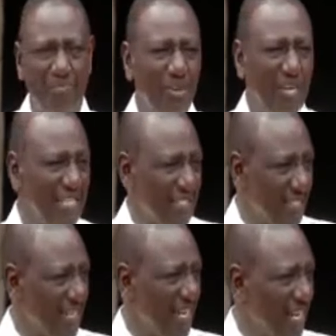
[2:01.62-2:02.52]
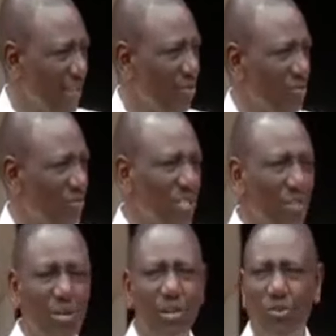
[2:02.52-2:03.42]
Napongezi sana kwa
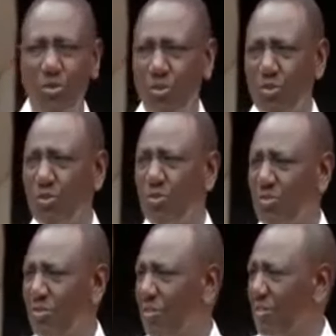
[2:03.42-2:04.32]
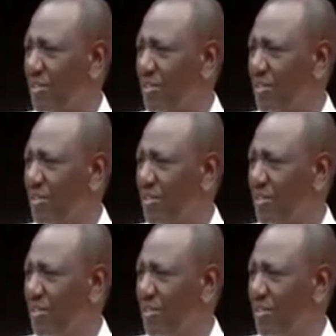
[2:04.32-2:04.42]
kumchagua huyu